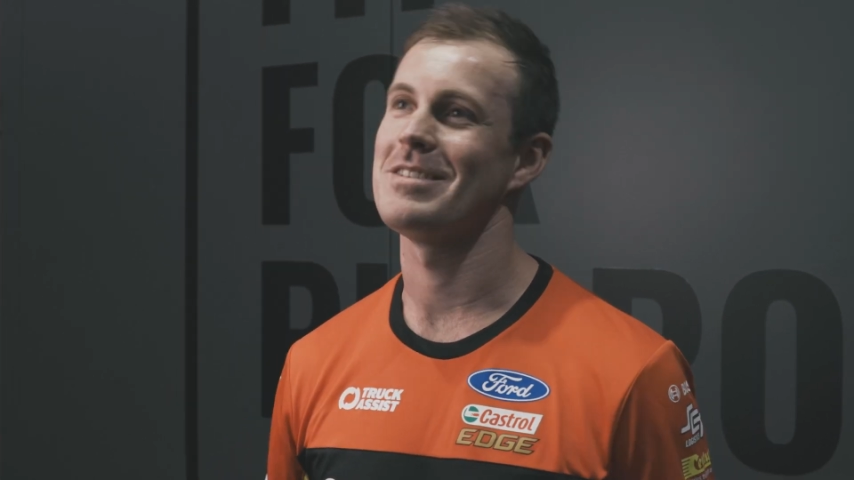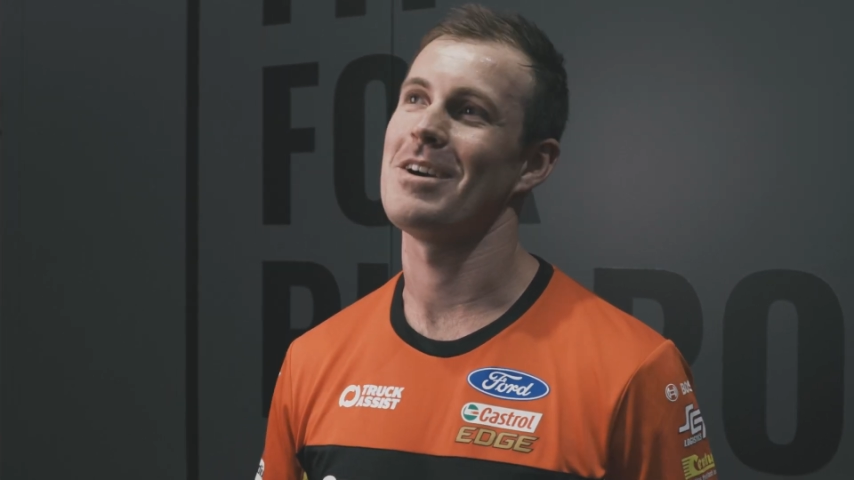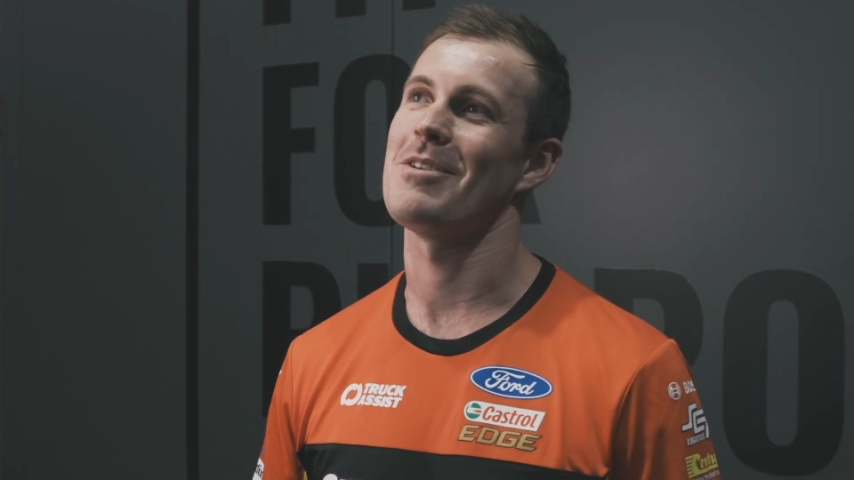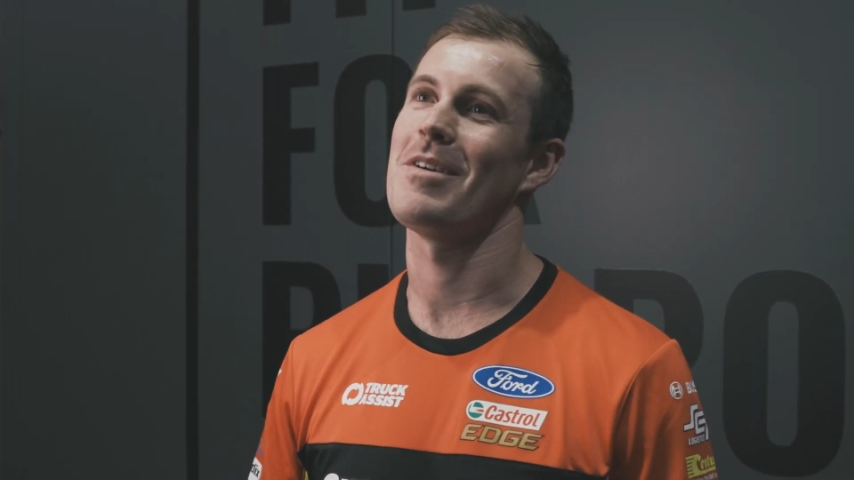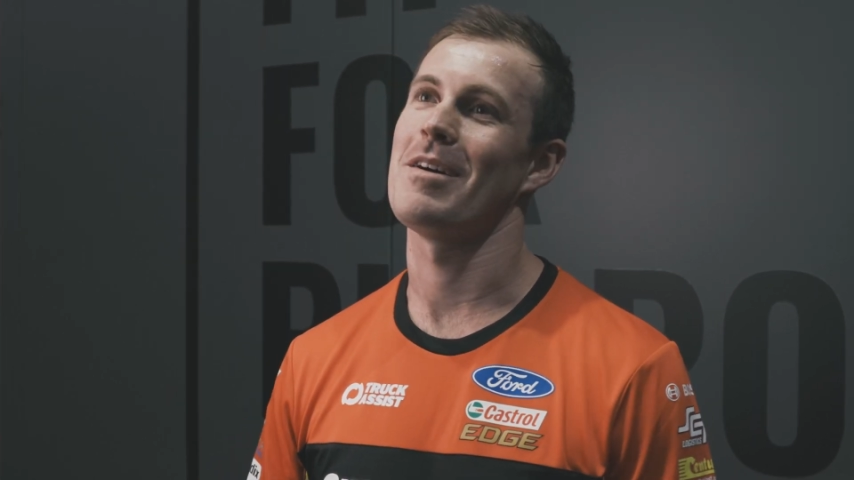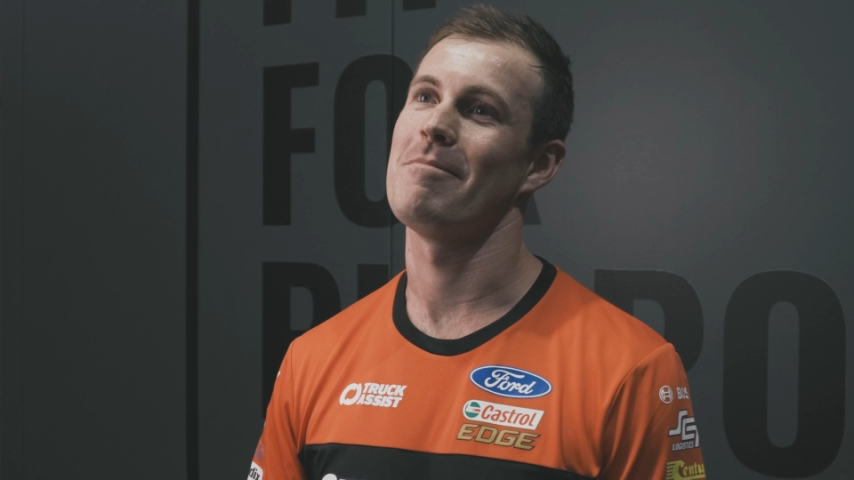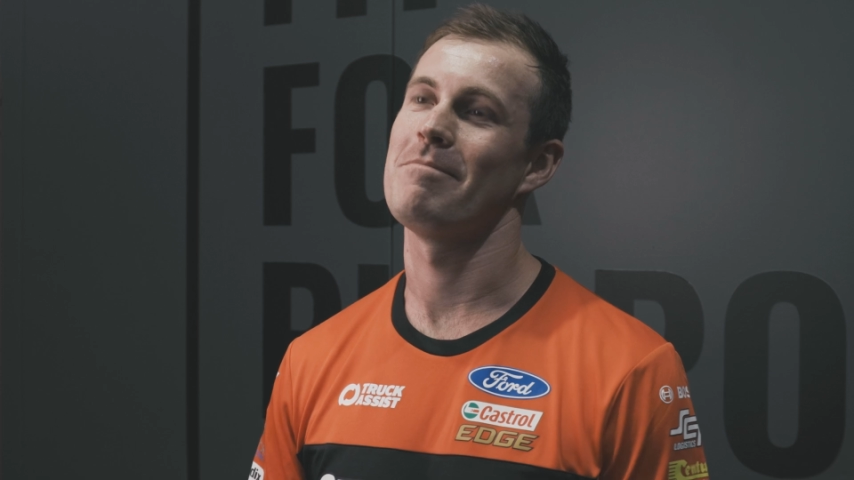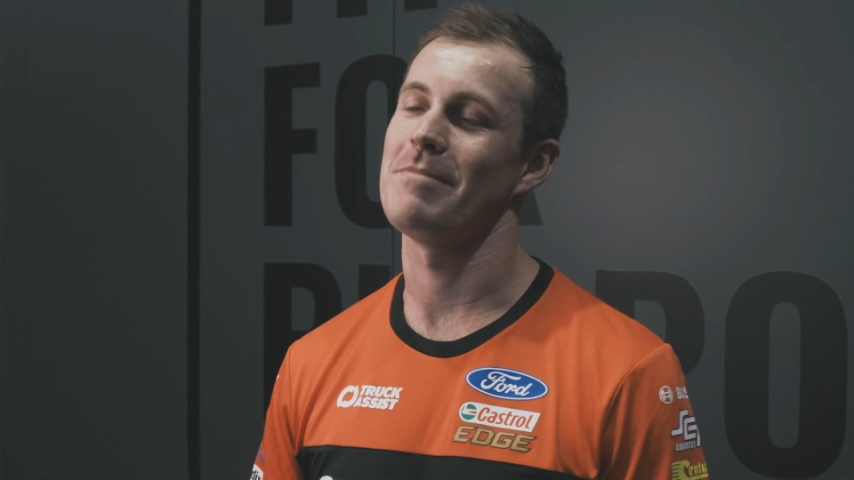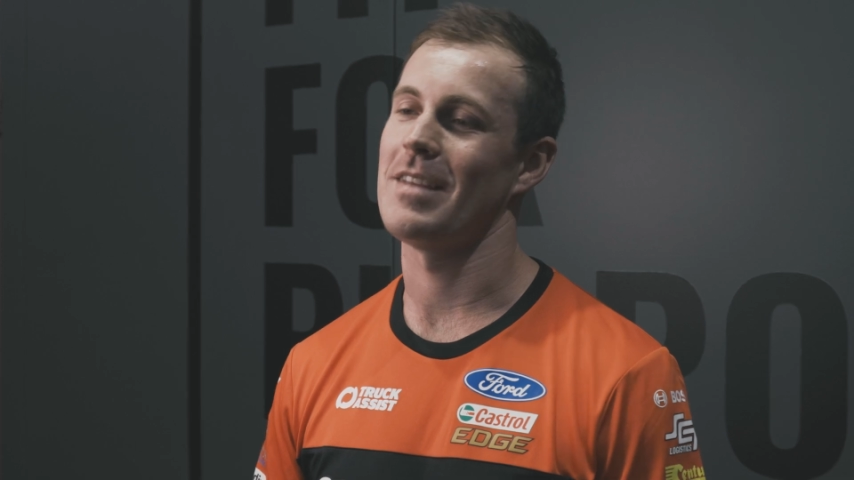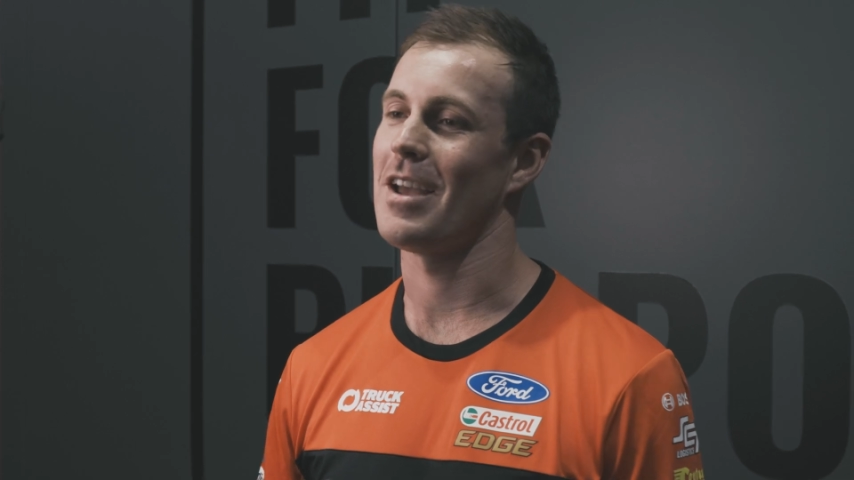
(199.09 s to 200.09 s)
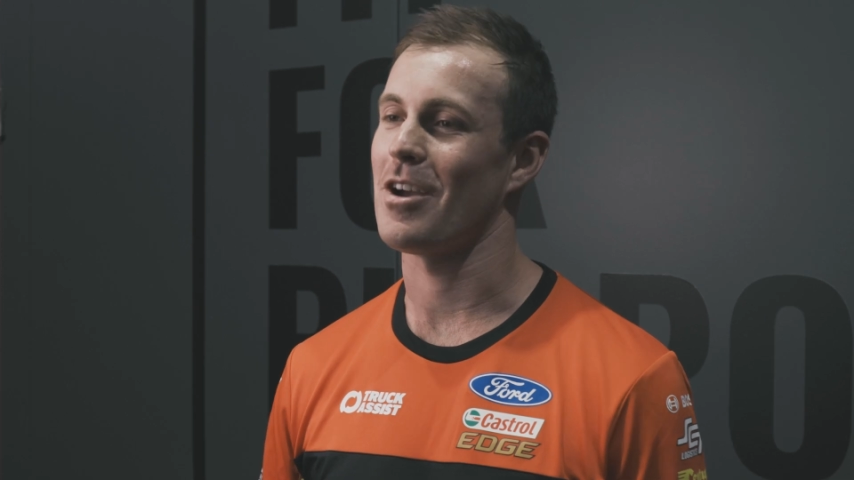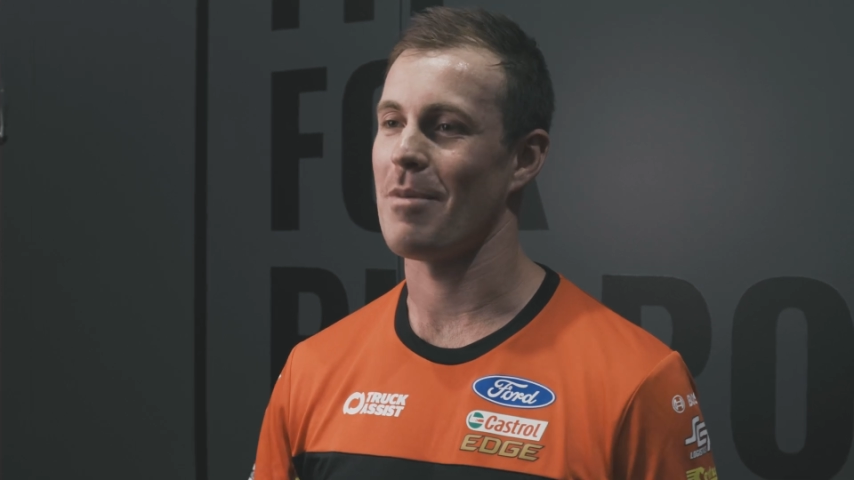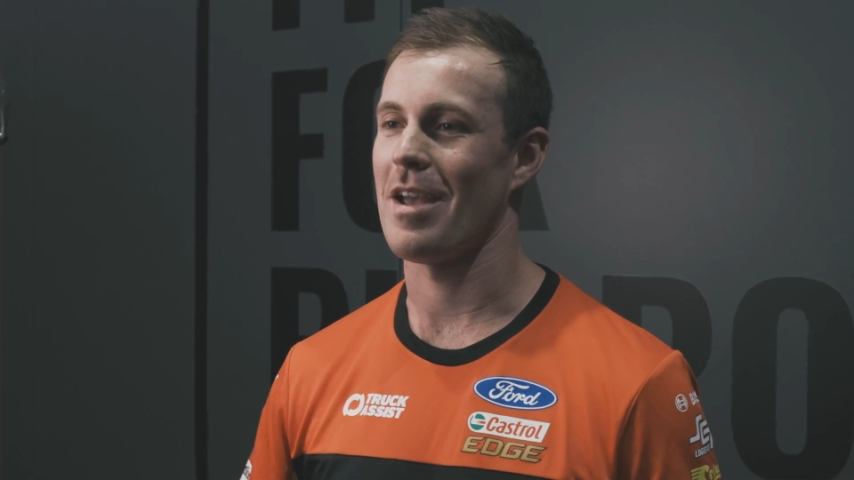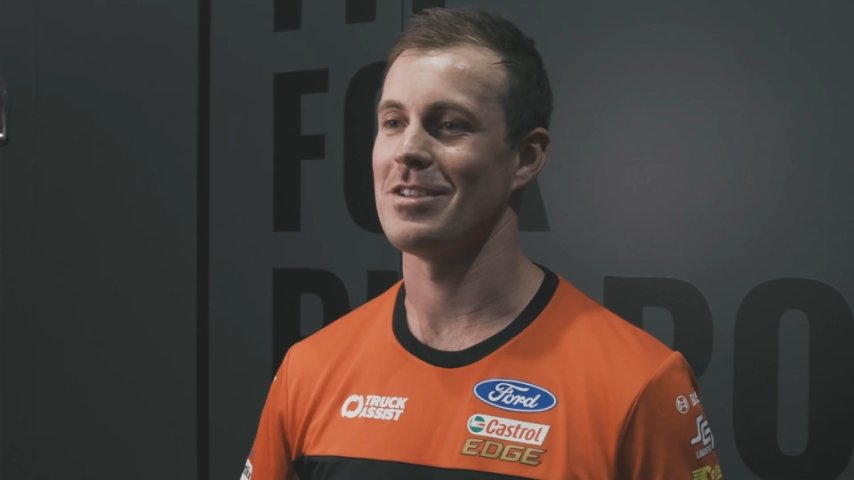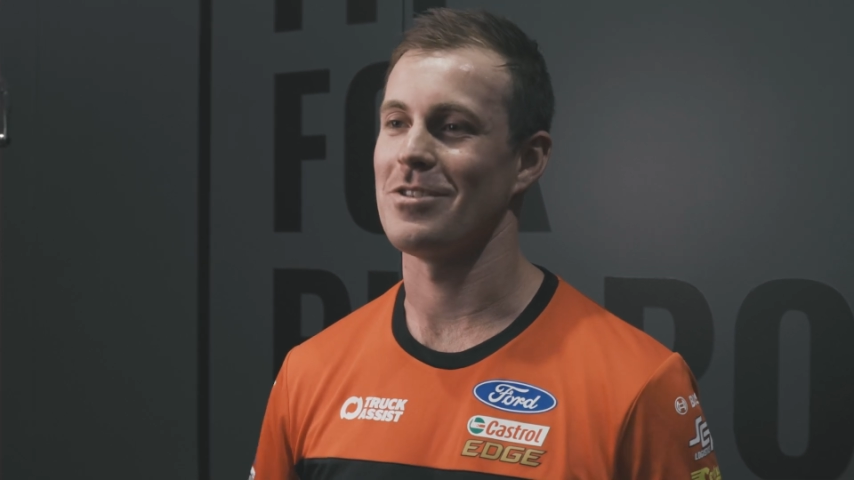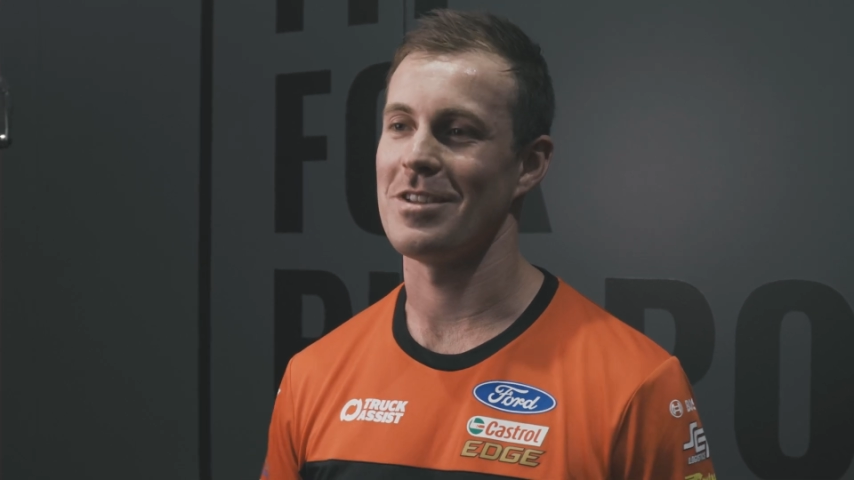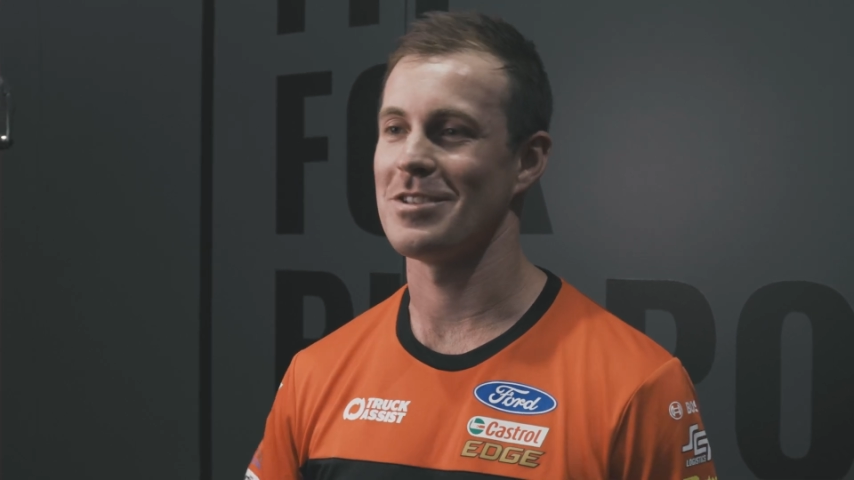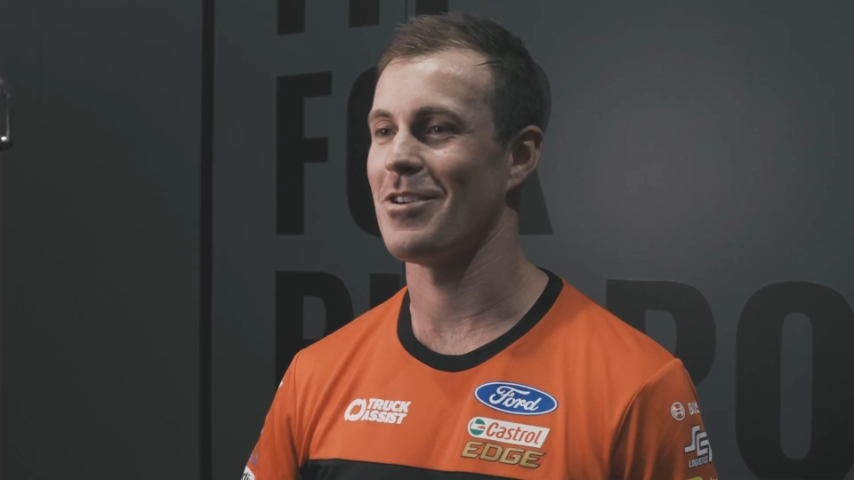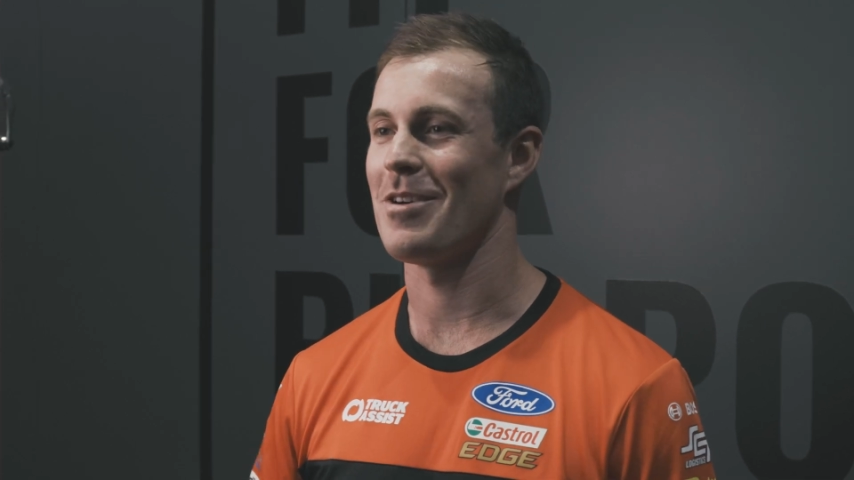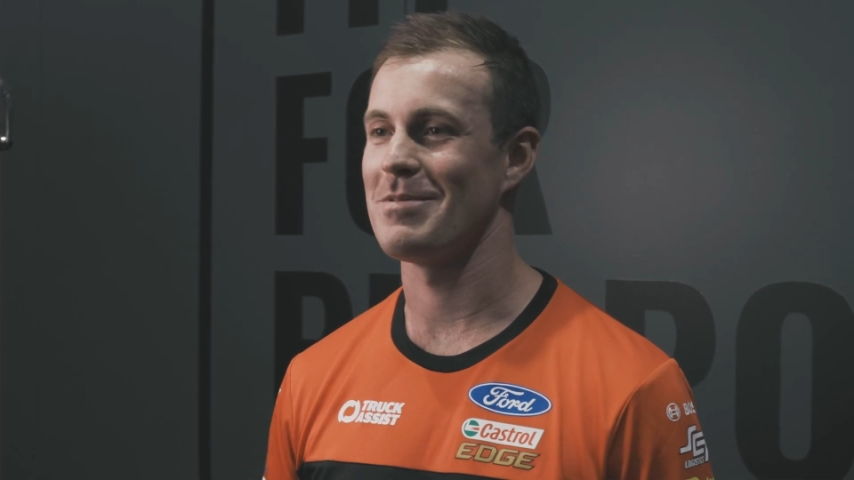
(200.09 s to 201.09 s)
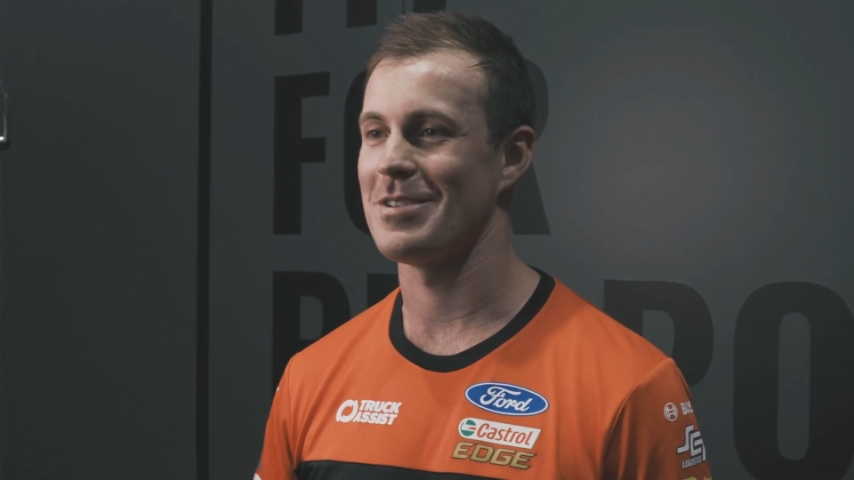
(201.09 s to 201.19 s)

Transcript: So yeah, got my hands on it this time.